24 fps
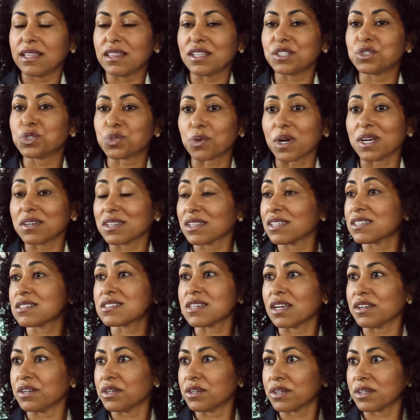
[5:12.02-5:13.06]
the drug that's
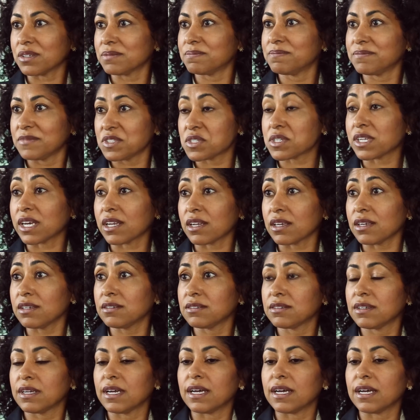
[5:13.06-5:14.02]
under study.